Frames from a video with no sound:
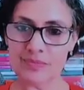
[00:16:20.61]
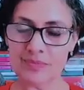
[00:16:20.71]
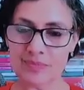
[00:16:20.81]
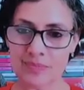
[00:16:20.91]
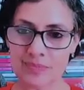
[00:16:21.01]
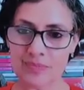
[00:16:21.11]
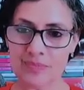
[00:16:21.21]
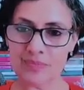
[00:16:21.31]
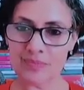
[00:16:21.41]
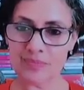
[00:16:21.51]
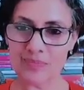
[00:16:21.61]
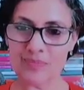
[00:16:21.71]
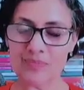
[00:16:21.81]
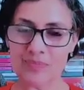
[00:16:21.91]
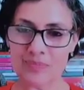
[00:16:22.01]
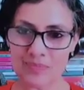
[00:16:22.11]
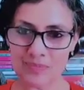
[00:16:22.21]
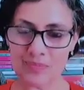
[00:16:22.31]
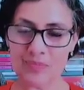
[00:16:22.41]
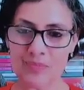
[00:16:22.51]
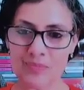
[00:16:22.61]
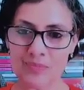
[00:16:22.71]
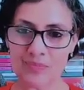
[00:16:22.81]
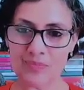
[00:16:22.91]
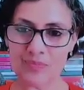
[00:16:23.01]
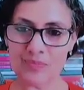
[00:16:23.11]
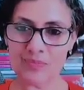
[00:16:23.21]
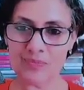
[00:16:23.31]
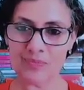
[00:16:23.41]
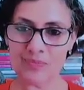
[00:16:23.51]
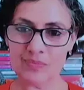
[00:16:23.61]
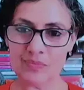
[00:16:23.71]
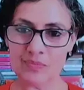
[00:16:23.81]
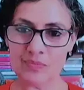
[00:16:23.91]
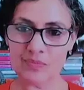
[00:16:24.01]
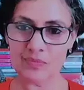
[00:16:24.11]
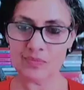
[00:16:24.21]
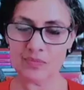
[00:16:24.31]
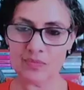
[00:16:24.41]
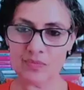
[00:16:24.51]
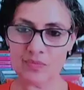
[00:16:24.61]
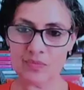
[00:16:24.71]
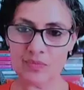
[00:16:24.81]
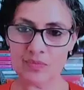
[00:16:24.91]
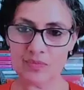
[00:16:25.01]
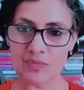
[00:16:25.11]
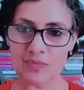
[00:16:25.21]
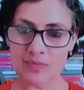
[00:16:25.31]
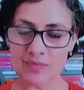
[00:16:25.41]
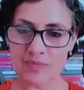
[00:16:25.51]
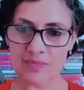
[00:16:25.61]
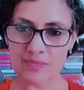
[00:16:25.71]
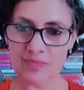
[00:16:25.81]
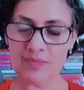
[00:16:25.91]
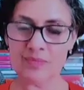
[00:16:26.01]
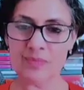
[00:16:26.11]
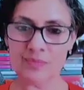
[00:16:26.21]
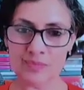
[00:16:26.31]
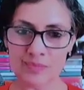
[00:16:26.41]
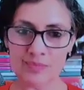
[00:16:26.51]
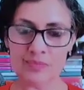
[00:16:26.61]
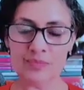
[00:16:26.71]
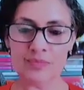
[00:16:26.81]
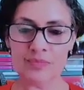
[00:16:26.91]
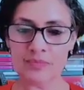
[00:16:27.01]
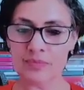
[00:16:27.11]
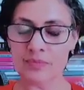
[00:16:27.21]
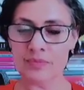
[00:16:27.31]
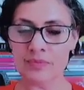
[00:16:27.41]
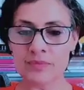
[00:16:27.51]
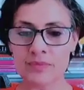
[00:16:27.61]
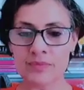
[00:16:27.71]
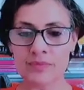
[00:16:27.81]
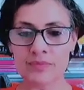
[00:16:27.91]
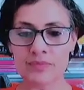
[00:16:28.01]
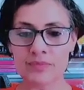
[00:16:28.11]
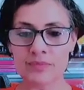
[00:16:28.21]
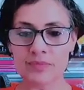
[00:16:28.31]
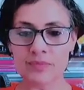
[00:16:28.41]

[no speech]